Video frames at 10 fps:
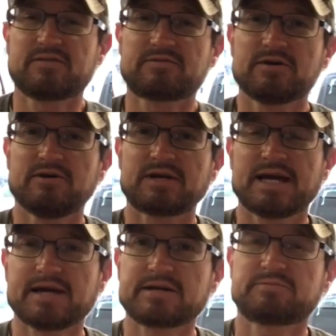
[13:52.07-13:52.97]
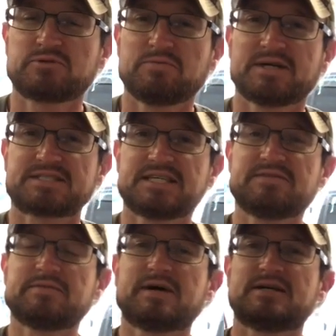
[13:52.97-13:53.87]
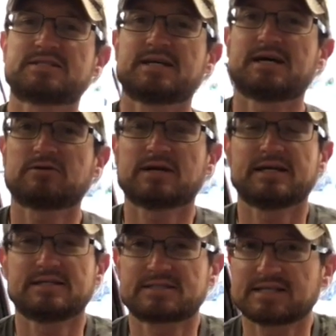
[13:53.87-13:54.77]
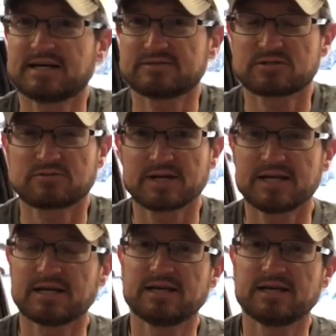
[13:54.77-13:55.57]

on the road. I had it up to about 70 miles an hour, and it sounds great.